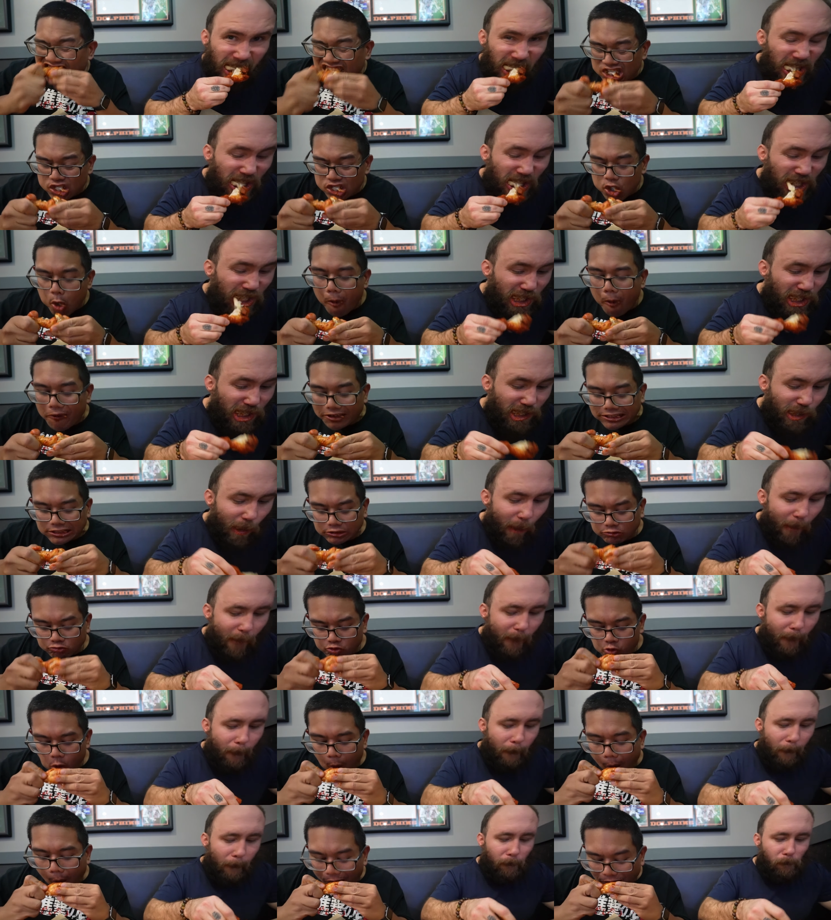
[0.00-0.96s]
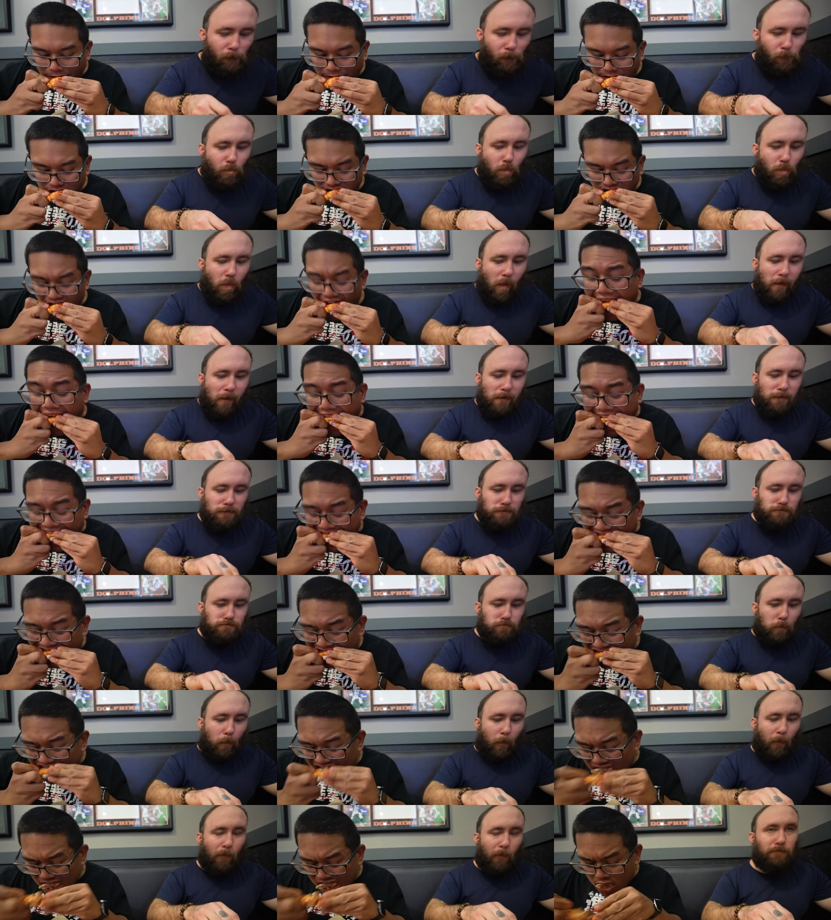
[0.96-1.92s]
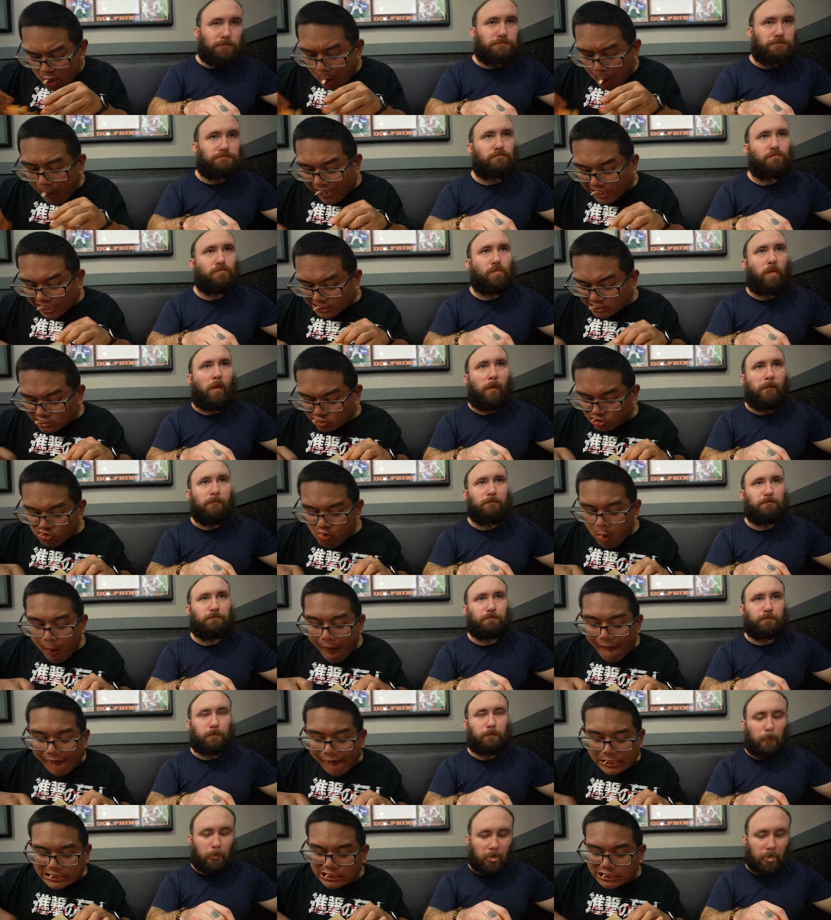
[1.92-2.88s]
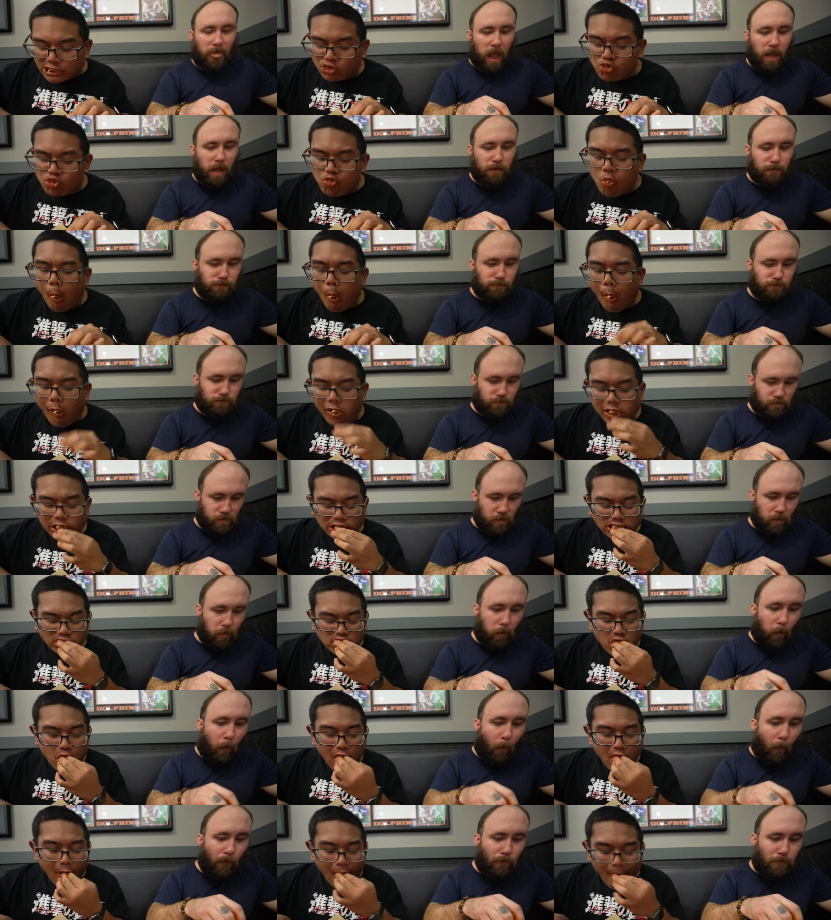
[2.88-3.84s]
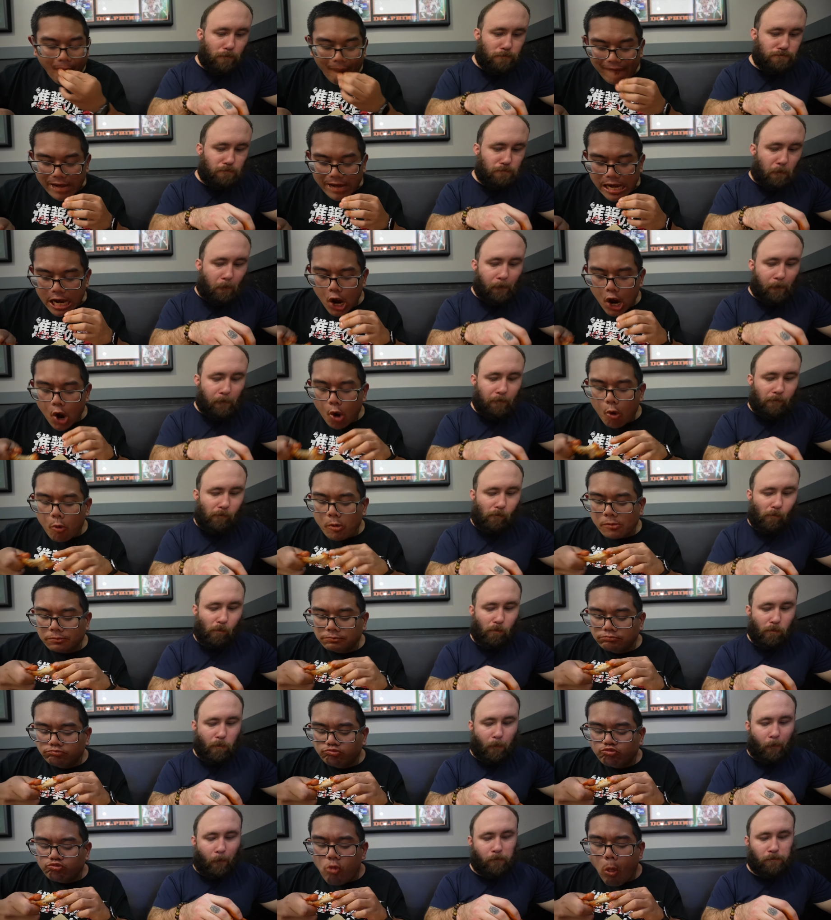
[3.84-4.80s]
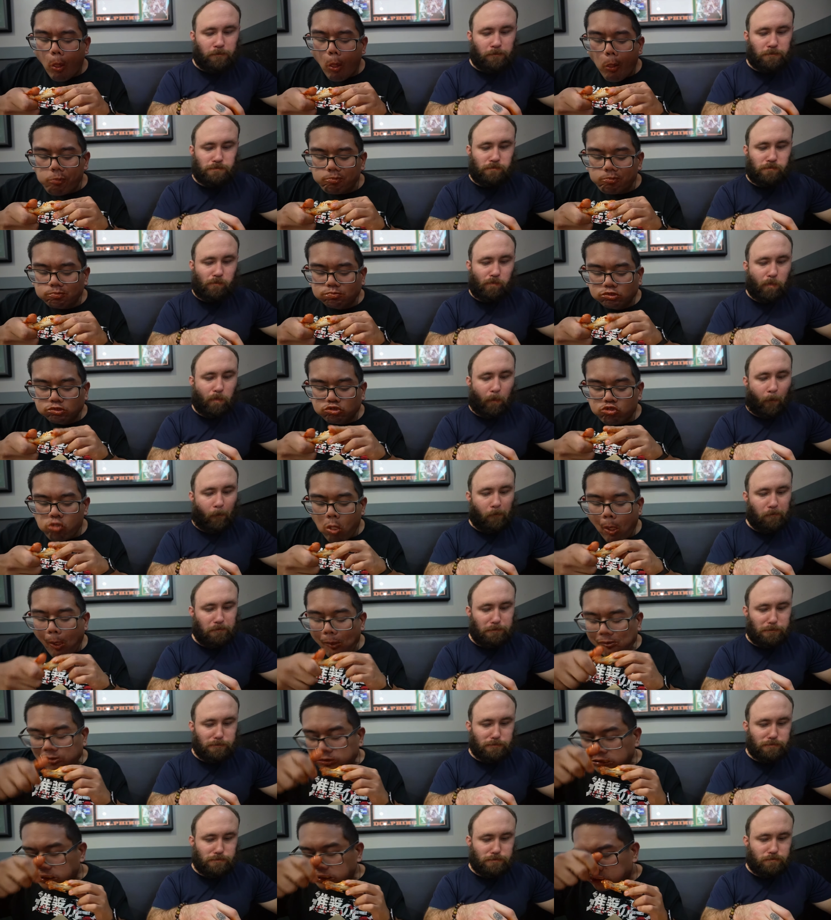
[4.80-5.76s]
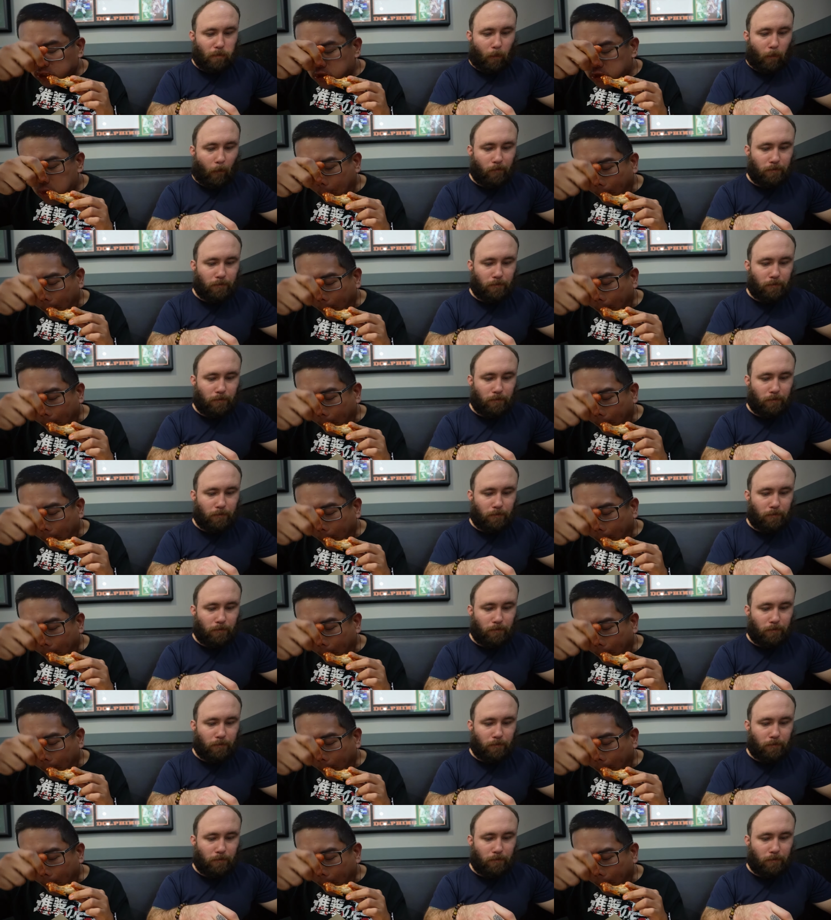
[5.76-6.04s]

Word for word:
Speaker 1: here I get super annoyed because those wings were so hot temperature-wise. They weren't